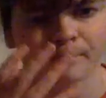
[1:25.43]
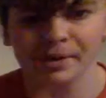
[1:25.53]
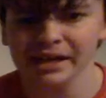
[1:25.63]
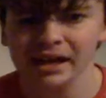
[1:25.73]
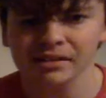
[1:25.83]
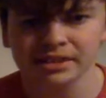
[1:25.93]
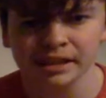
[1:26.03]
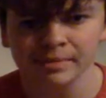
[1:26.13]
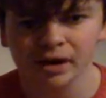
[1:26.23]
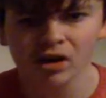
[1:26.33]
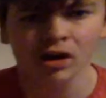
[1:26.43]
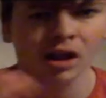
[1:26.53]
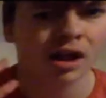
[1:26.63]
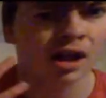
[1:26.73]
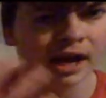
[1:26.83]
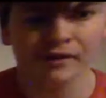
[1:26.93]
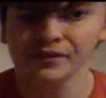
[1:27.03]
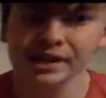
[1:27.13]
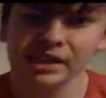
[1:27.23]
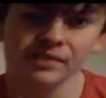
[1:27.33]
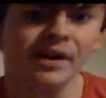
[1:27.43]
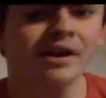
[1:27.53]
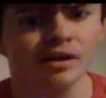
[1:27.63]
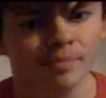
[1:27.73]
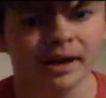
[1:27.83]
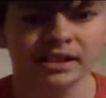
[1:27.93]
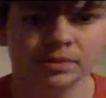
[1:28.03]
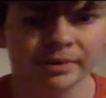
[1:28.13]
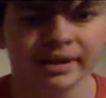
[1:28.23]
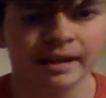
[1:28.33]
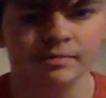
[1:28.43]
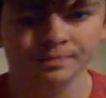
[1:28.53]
Been out the team a lot, and I think he's a very good player to bring in.